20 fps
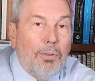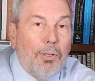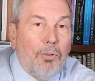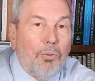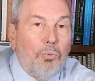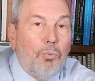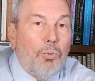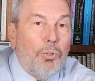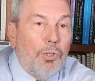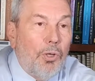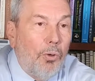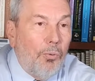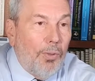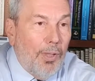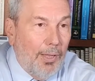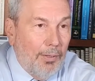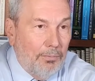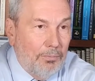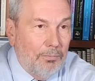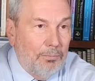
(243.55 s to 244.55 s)
But who would
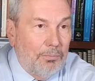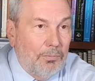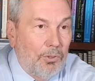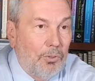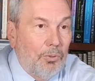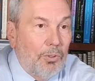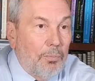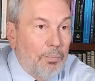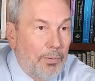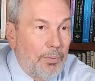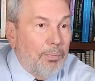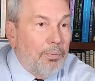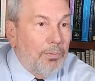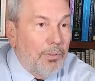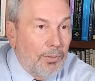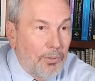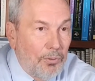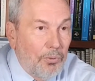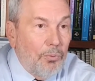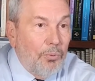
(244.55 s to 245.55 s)
know that? The only
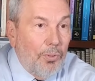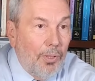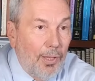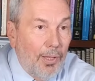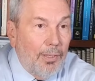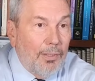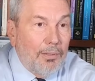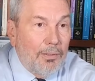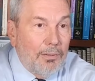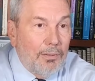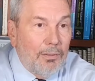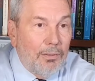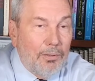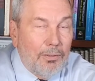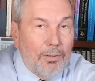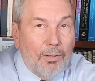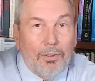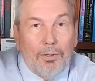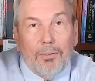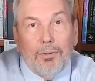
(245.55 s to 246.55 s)
people that knew that
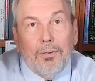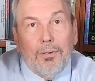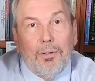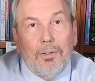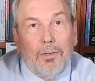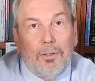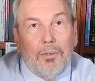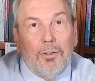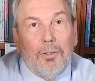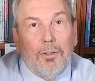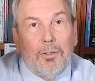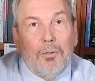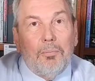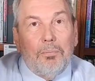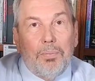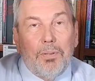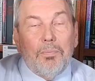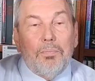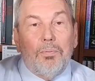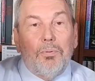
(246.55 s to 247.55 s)
are
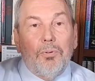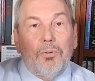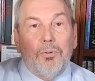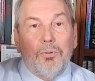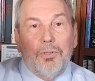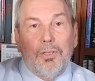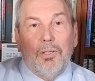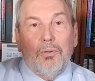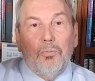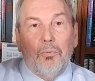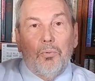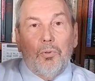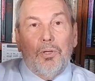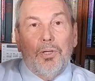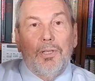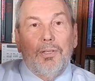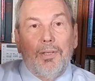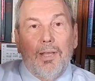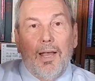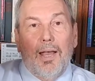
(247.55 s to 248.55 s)
people that
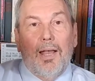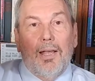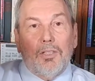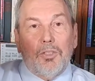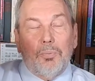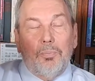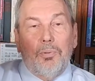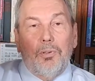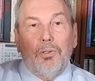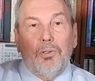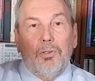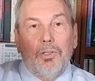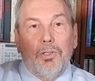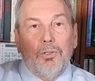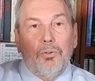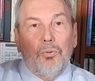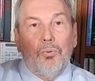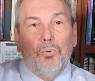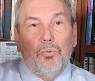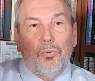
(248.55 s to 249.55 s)
were in the hospital
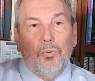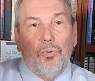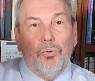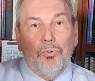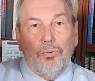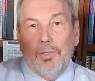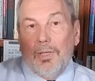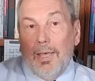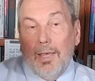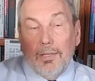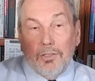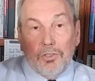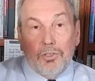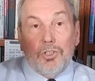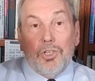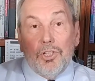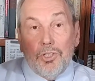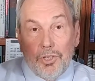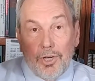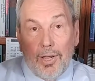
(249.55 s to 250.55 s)
and who the
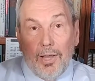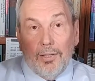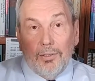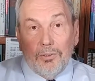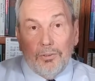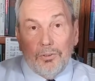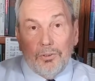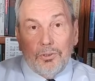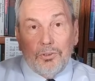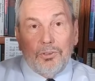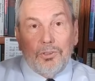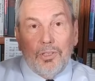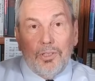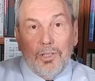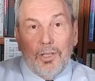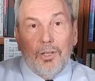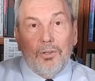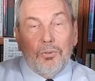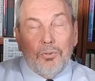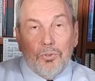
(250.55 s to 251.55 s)
anesthesiologist
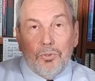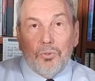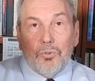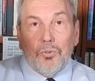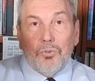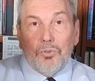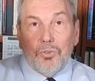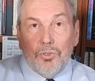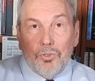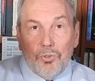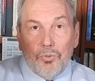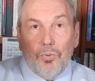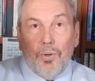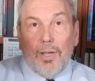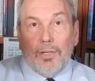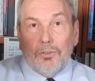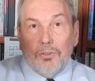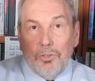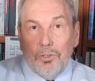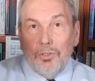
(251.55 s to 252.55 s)
and the other surgeons
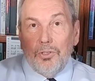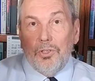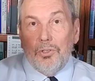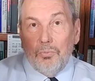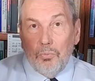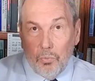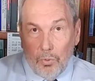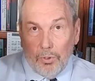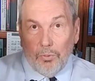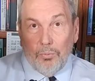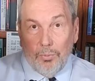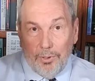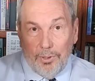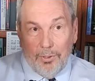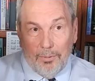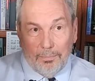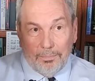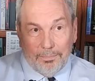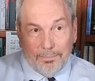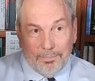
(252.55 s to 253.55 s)
who actually did work
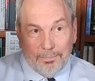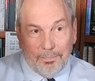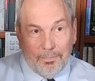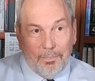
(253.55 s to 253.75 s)
with him.